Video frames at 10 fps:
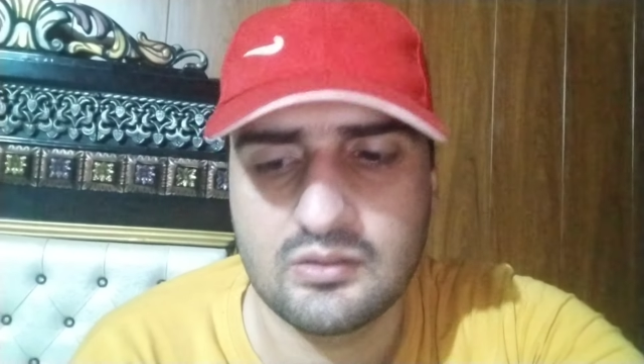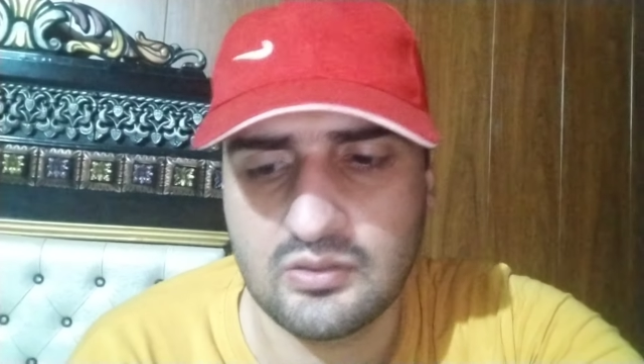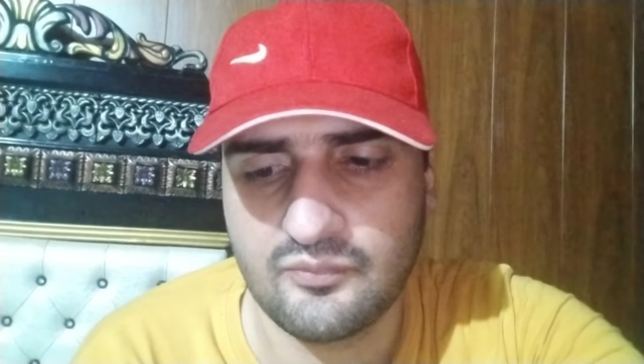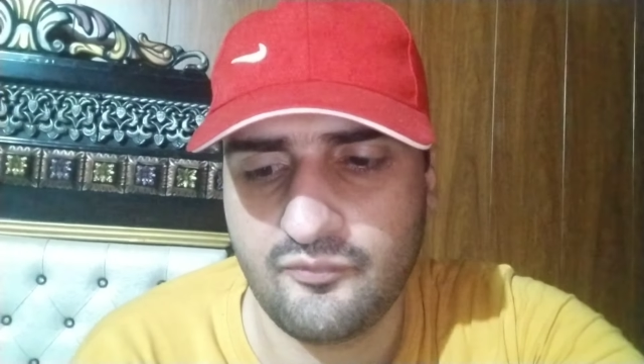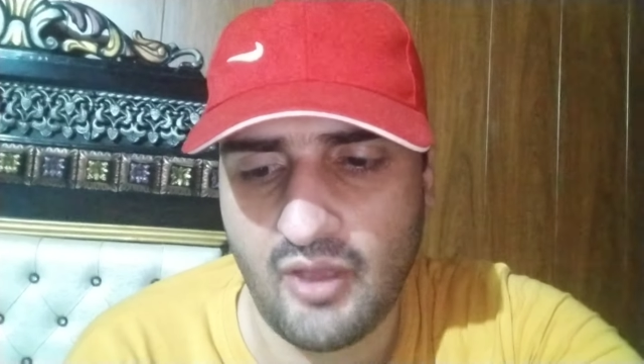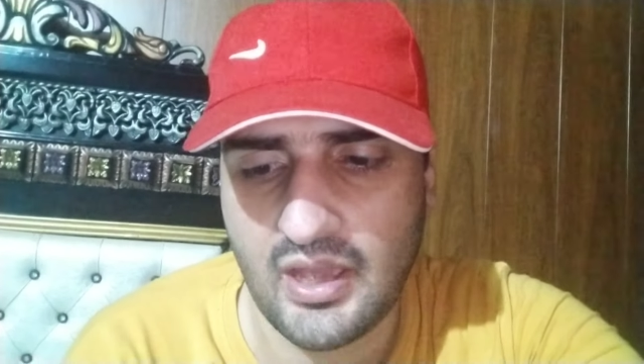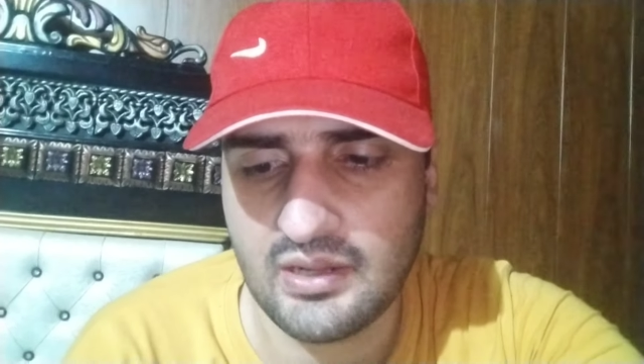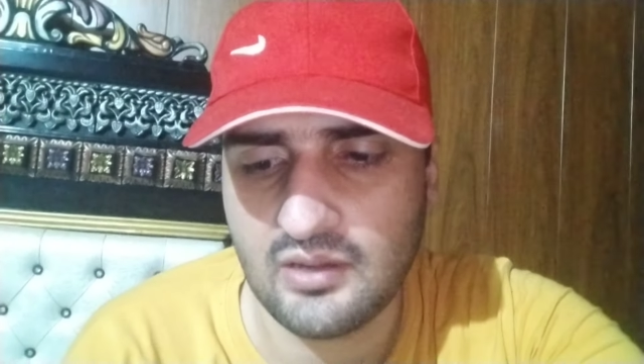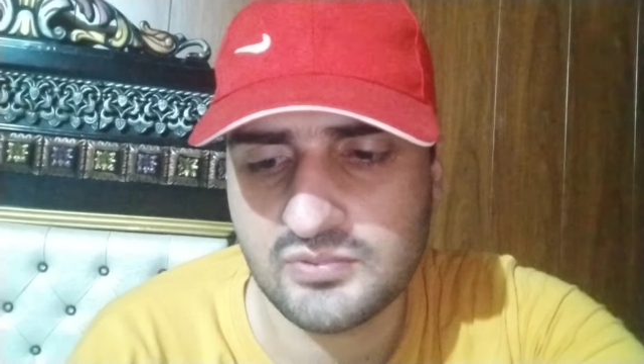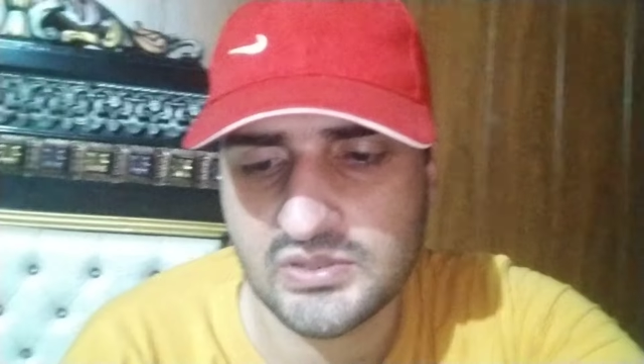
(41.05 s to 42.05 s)
the
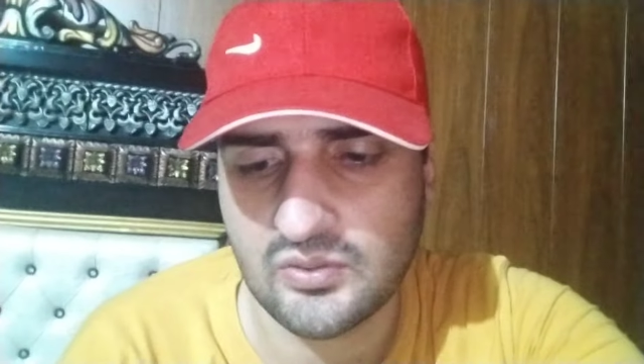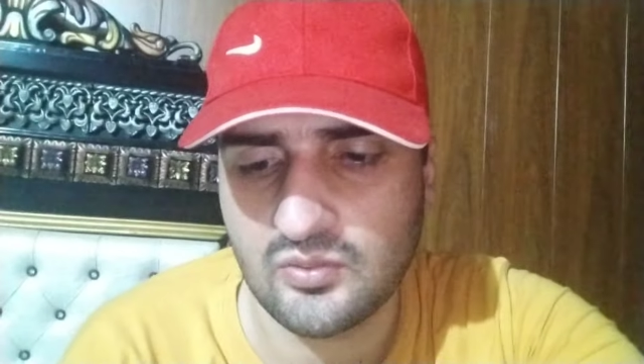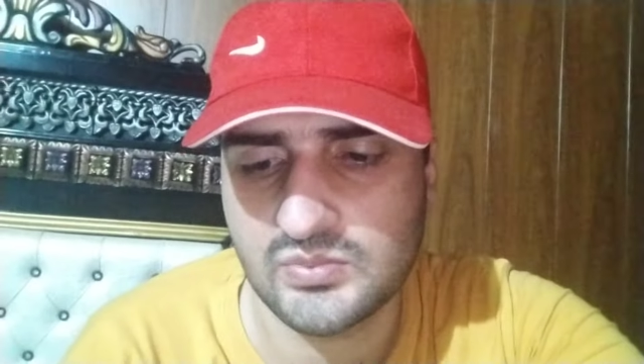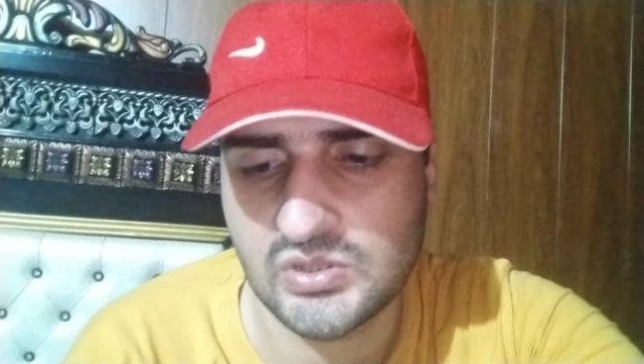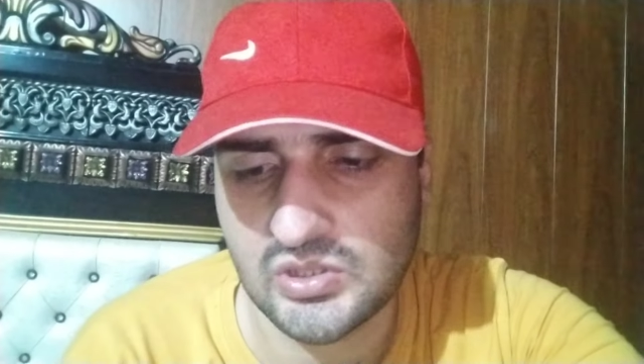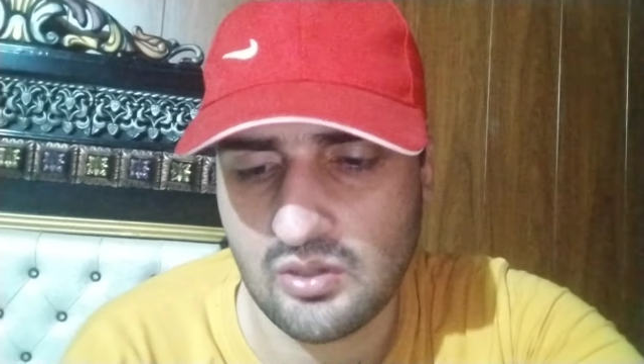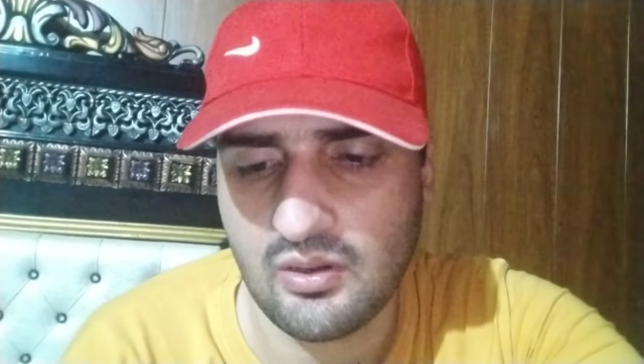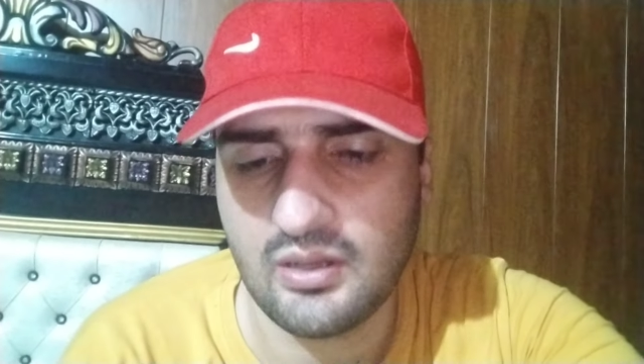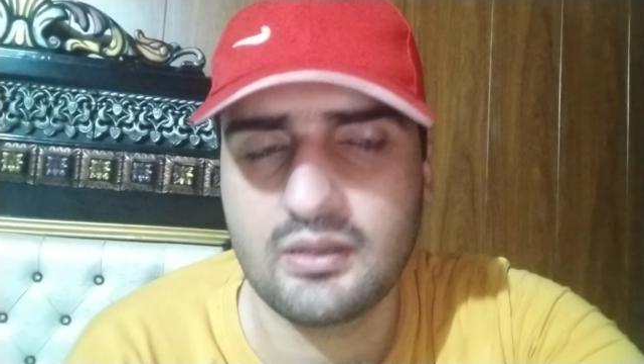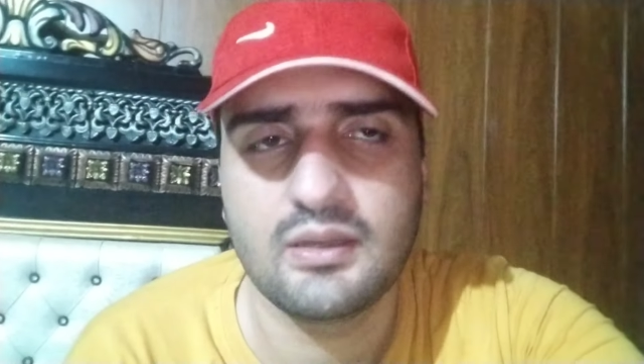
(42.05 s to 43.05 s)
fan of Snoop
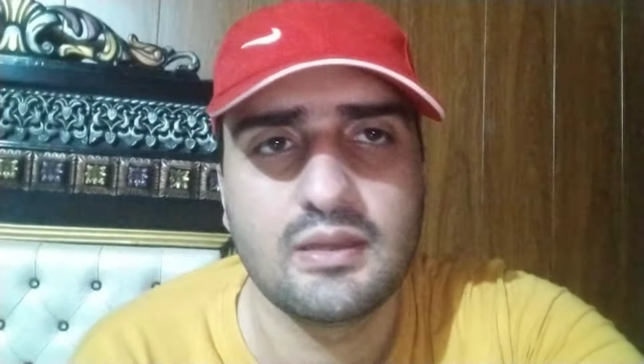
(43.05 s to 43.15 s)
Dogg,